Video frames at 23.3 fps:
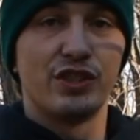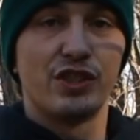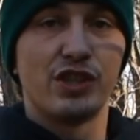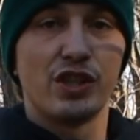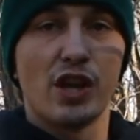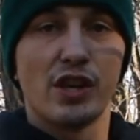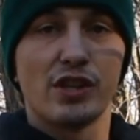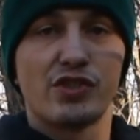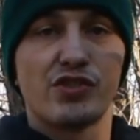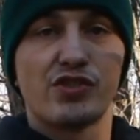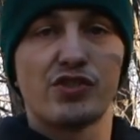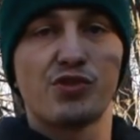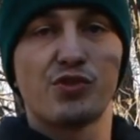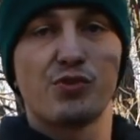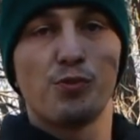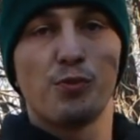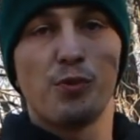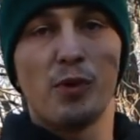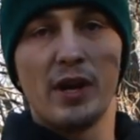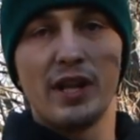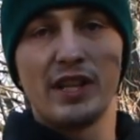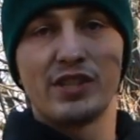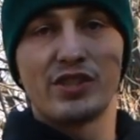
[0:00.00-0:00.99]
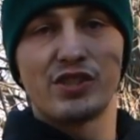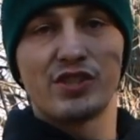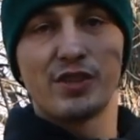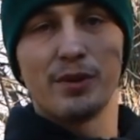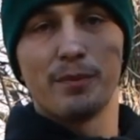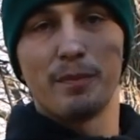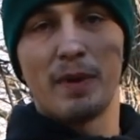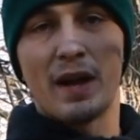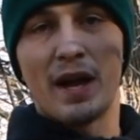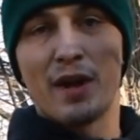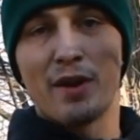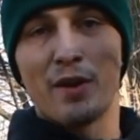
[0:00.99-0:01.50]
just switched
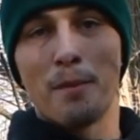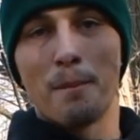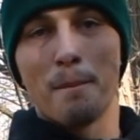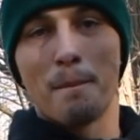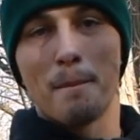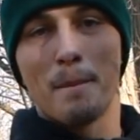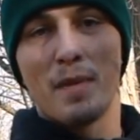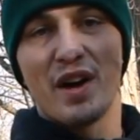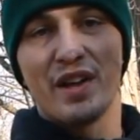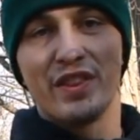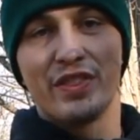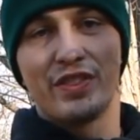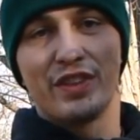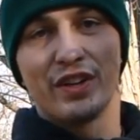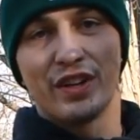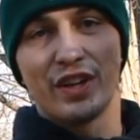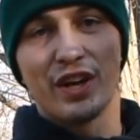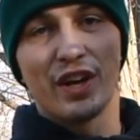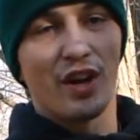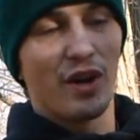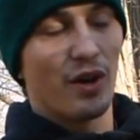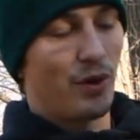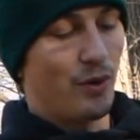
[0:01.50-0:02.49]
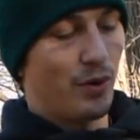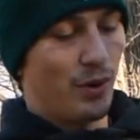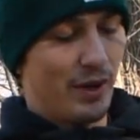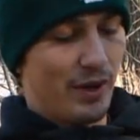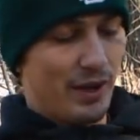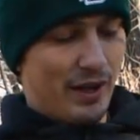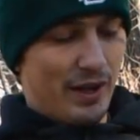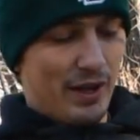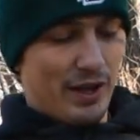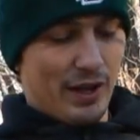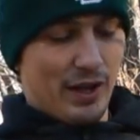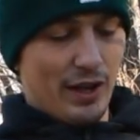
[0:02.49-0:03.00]
about a month ago
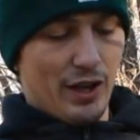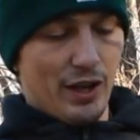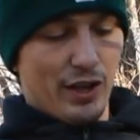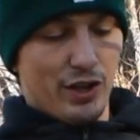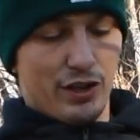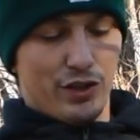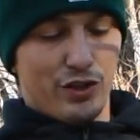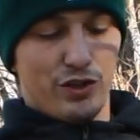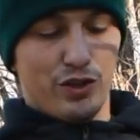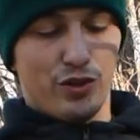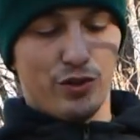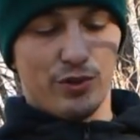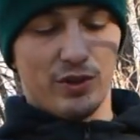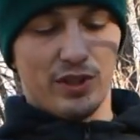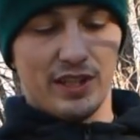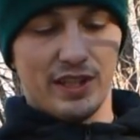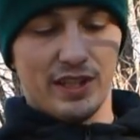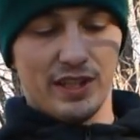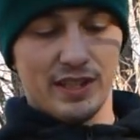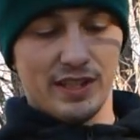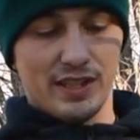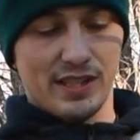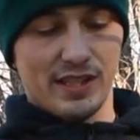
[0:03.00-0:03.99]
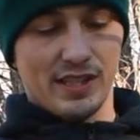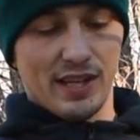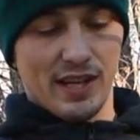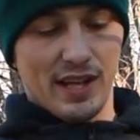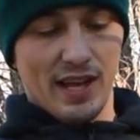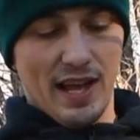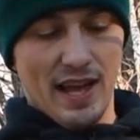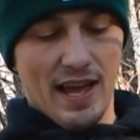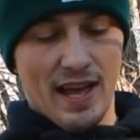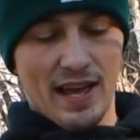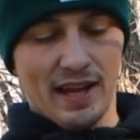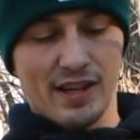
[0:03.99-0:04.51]
to these
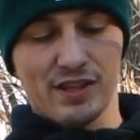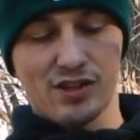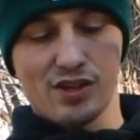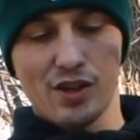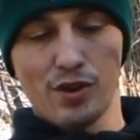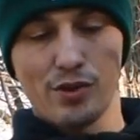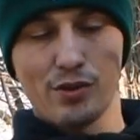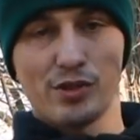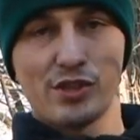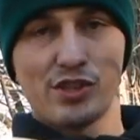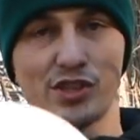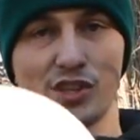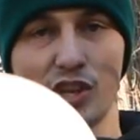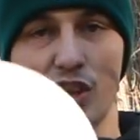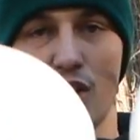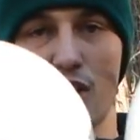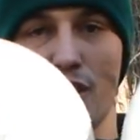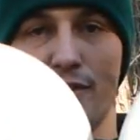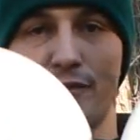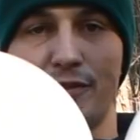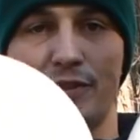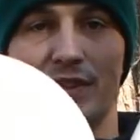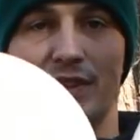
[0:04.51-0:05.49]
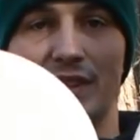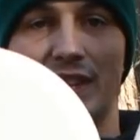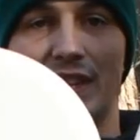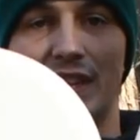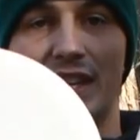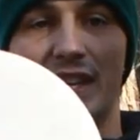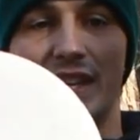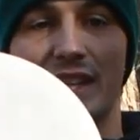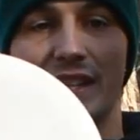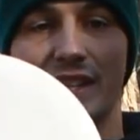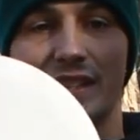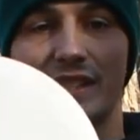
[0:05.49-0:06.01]
Exo Soft
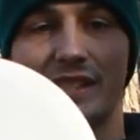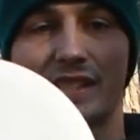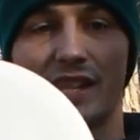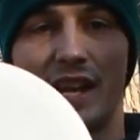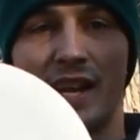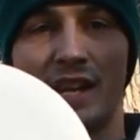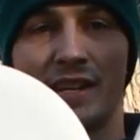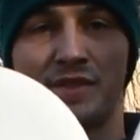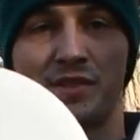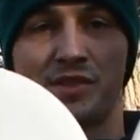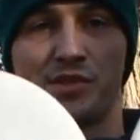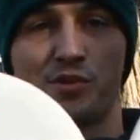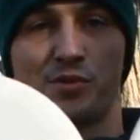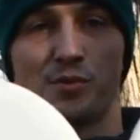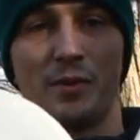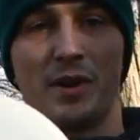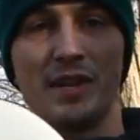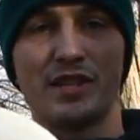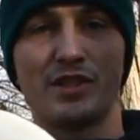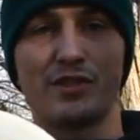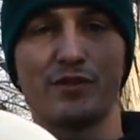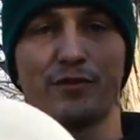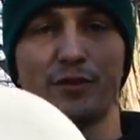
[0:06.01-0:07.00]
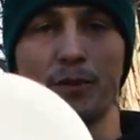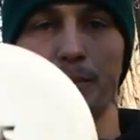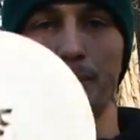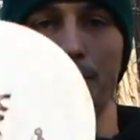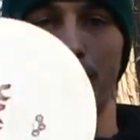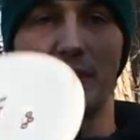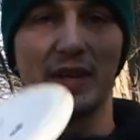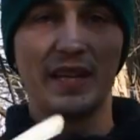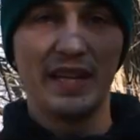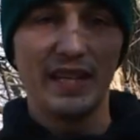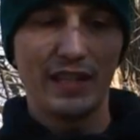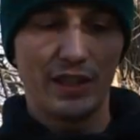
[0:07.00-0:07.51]
Lynx. I switched from
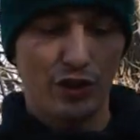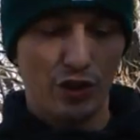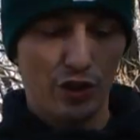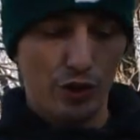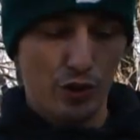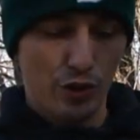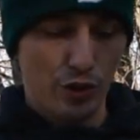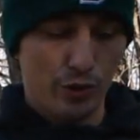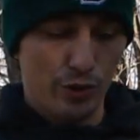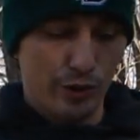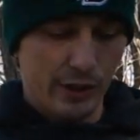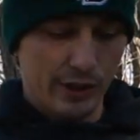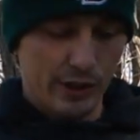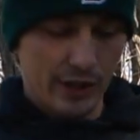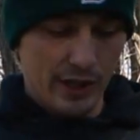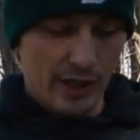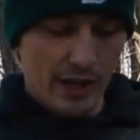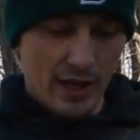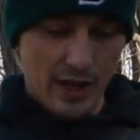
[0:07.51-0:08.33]
P2s.